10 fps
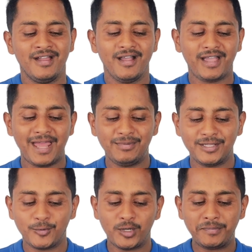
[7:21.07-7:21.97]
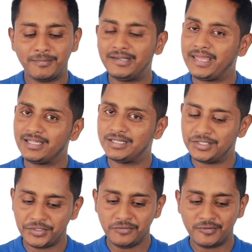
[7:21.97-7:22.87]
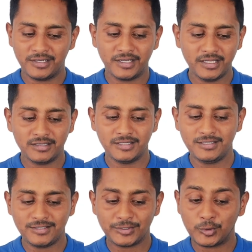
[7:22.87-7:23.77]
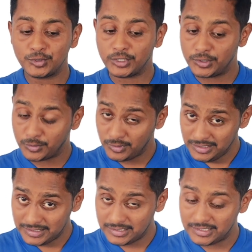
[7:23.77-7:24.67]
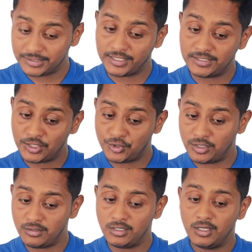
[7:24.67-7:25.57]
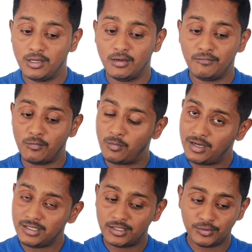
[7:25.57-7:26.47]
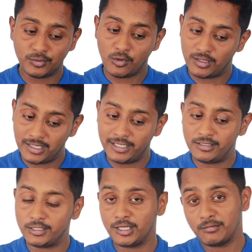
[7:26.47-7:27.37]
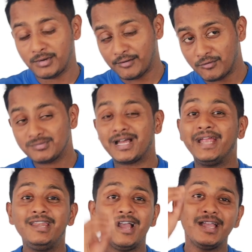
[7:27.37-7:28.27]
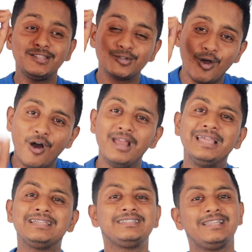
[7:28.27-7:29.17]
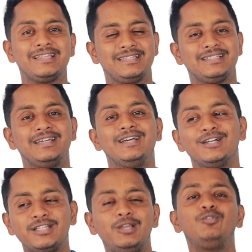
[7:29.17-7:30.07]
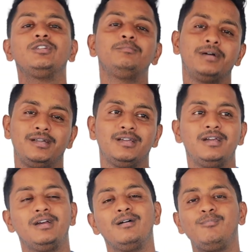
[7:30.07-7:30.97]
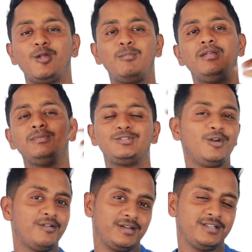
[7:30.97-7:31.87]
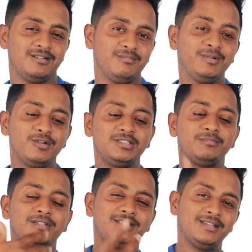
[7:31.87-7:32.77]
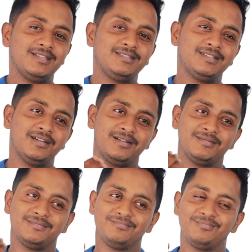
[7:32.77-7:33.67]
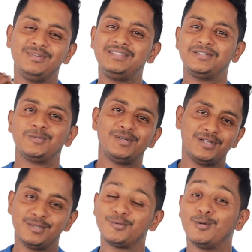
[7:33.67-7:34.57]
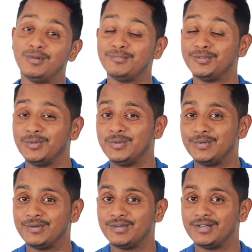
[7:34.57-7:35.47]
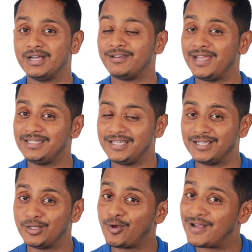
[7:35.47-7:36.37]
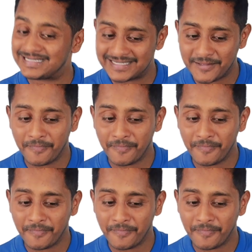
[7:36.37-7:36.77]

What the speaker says: Can be that older people take the initiative for learning these technological tools that are essential for work through online learning platforms. Idea is all excellent. Solution part. Problem is not written because the person has misinterpreted the problem to writing the causes.